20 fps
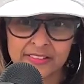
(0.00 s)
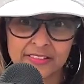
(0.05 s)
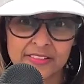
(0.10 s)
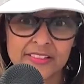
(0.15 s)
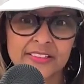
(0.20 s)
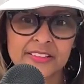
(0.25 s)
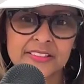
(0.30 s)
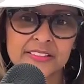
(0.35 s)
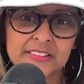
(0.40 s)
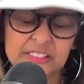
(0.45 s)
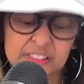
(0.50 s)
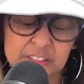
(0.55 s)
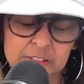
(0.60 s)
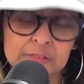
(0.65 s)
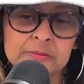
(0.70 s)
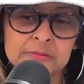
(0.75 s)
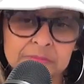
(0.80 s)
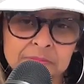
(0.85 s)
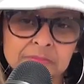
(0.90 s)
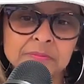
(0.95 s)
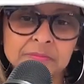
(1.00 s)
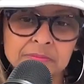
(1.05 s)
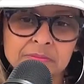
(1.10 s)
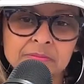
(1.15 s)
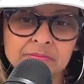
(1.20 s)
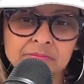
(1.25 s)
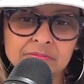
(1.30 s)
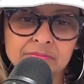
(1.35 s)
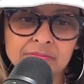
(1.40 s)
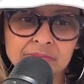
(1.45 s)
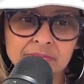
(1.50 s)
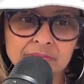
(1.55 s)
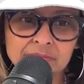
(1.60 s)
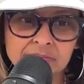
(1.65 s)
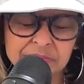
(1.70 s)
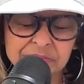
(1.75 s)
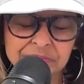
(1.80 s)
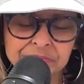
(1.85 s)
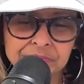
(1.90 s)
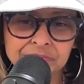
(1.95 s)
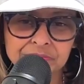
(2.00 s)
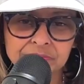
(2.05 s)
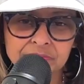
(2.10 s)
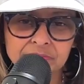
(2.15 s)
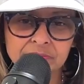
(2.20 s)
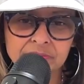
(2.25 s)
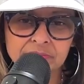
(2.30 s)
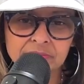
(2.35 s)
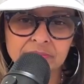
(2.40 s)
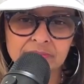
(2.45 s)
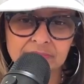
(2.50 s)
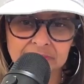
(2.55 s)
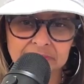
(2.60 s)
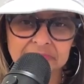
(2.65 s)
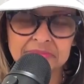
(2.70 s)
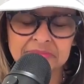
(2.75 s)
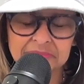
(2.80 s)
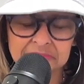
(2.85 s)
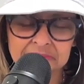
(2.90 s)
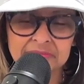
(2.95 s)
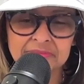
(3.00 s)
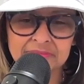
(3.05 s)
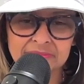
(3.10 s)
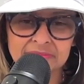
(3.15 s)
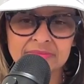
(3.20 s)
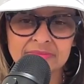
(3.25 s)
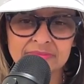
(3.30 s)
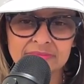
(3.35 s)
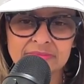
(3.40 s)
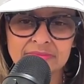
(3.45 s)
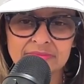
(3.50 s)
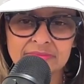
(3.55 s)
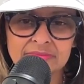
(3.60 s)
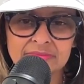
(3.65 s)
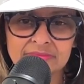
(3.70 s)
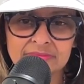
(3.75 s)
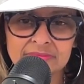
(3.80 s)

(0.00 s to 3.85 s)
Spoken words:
Like it didn't matter to me. You could ask me how I was doing. I would say the same